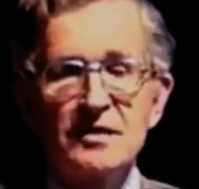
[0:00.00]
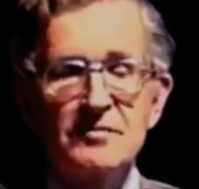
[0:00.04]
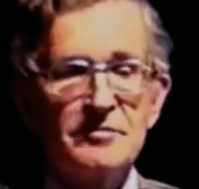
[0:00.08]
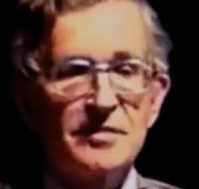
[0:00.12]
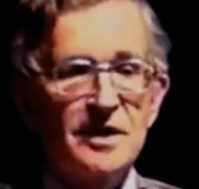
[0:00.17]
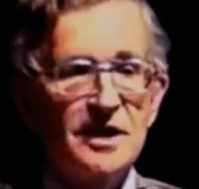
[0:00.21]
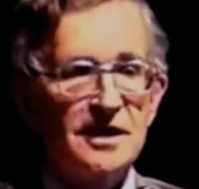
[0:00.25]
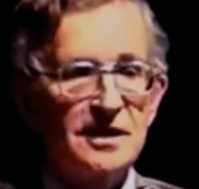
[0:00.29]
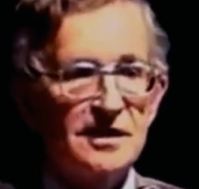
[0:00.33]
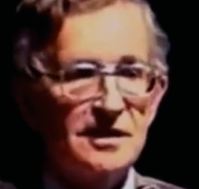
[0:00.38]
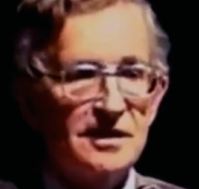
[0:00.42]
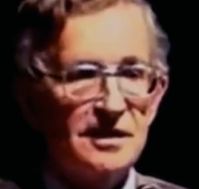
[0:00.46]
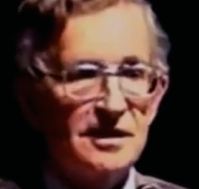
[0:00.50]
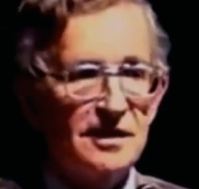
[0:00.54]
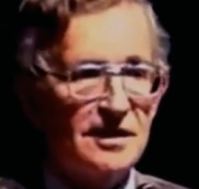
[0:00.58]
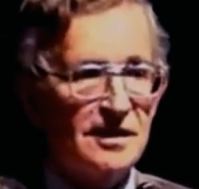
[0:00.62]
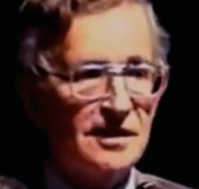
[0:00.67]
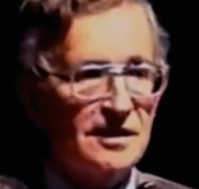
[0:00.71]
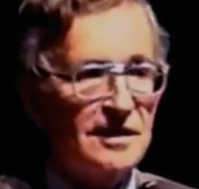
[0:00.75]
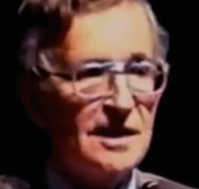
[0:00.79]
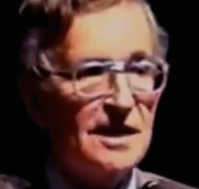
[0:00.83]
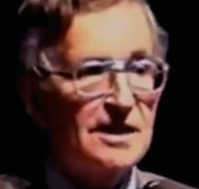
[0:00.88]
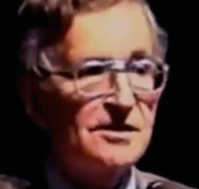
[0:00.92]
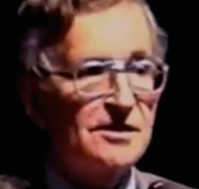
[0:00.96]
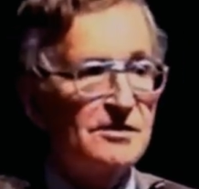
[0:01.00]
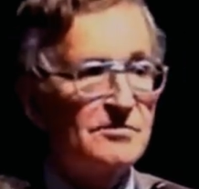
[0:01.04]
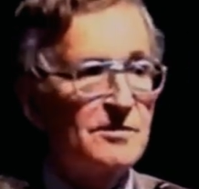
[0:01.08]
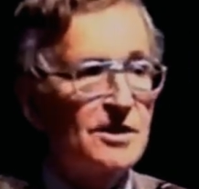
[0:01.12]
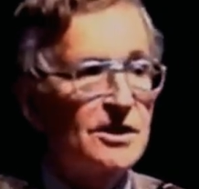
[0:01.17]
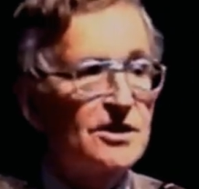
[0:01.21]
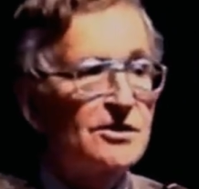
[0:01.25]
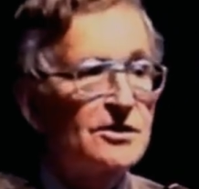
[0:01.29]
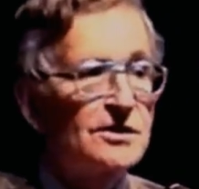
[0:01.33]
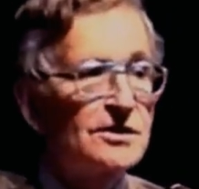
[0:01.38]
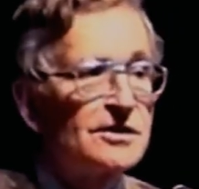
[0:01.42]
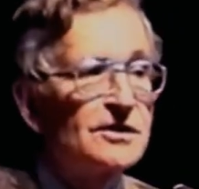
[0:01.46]
But as
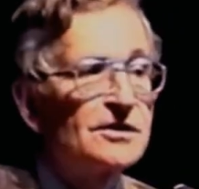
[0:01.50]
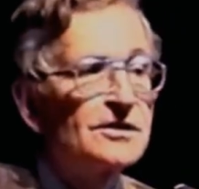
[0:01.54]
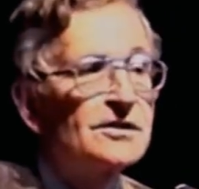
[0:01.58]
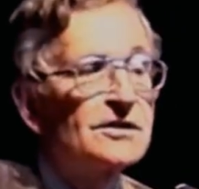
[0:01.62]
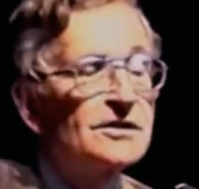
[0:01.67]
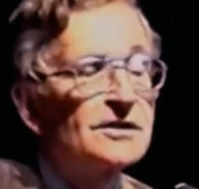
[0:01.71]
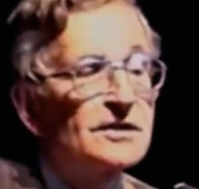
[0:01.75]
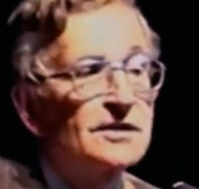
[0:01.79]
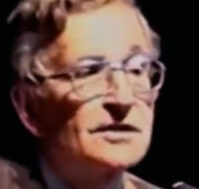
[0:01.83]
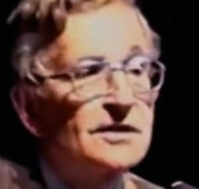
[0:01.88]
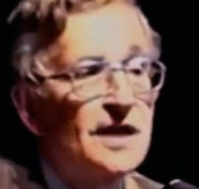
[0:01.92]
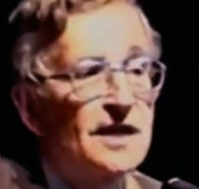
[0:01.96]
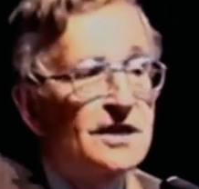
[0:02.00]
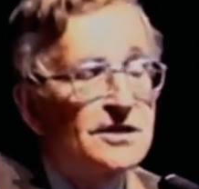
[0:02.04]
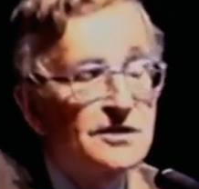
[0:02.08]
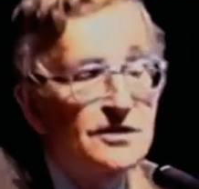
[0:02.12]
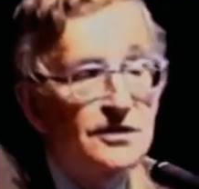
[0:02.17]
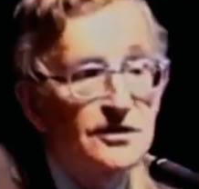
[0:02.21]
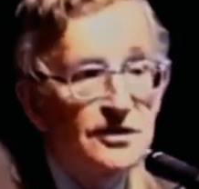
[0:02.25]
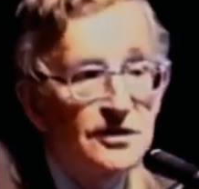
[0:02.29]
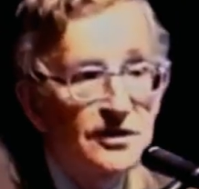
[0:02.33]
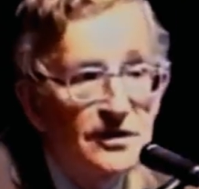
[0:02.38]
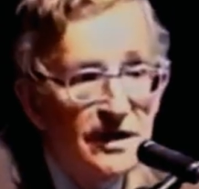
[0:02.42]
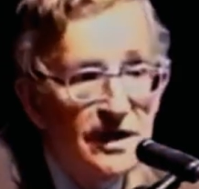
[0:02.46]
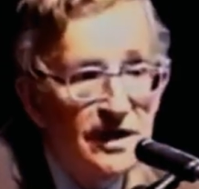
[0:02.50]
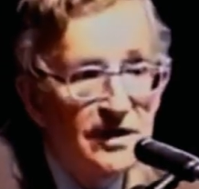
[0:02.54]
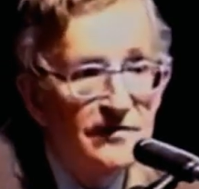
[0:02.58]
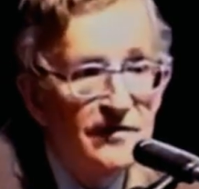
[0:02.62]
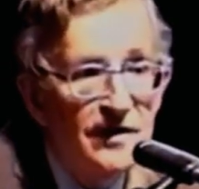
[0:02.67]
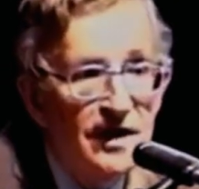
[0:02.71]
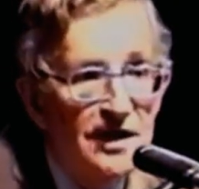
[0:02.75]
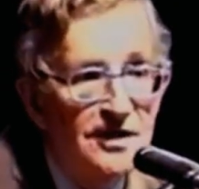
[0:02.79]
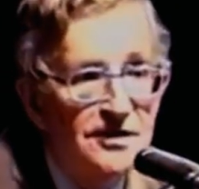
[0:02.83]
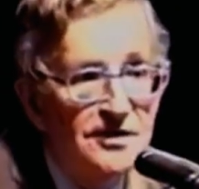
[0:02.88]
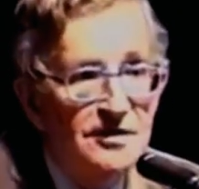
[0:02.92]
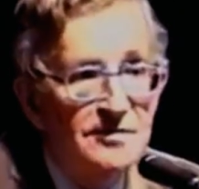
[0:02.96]
this National Security
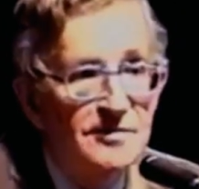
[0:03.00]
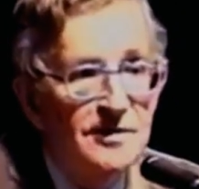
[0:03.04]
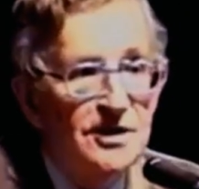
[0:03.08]
Advisor,